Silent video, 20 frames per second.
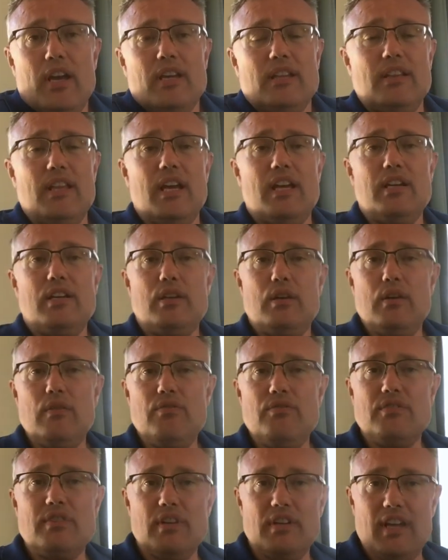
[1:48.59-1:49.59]
then
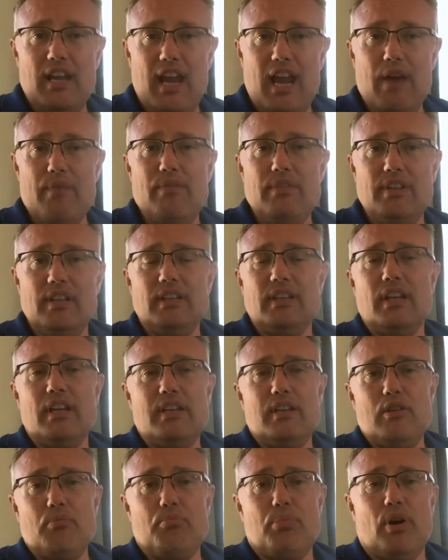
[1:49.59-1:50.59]
you've done everything that
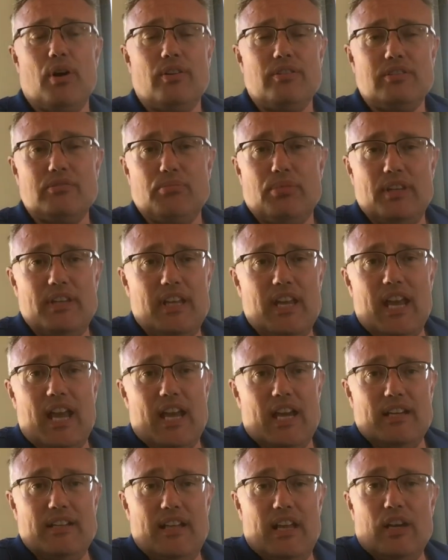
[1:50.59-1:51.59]
you possibly
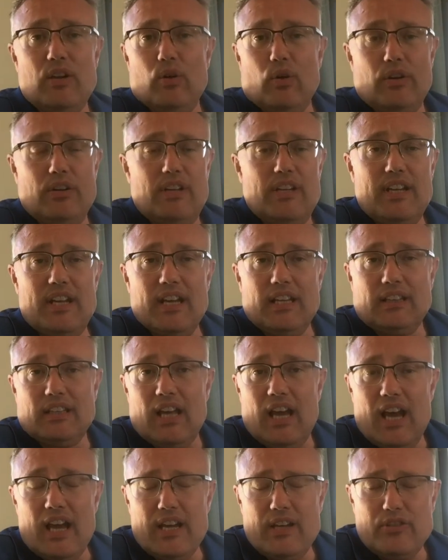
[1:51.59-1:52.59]
can in order to get the
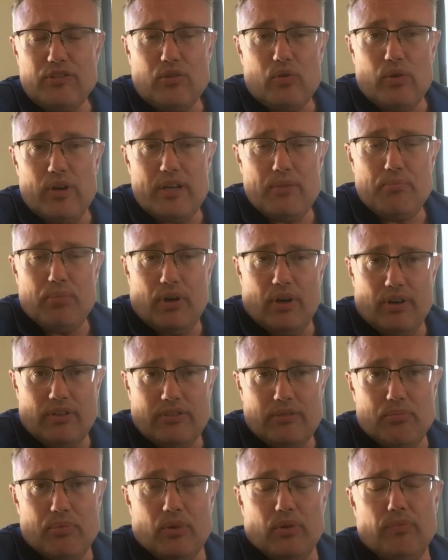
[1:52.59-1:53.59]
highest grade
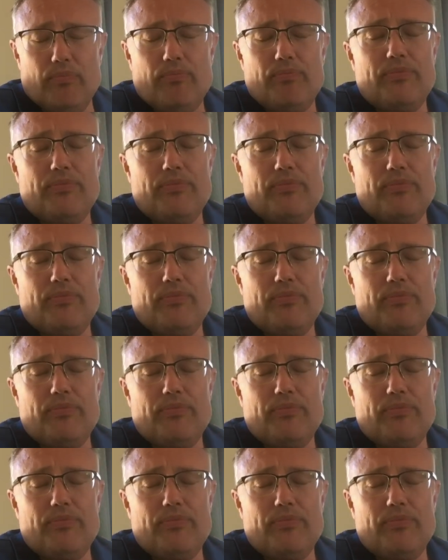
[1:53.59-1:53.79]
possible.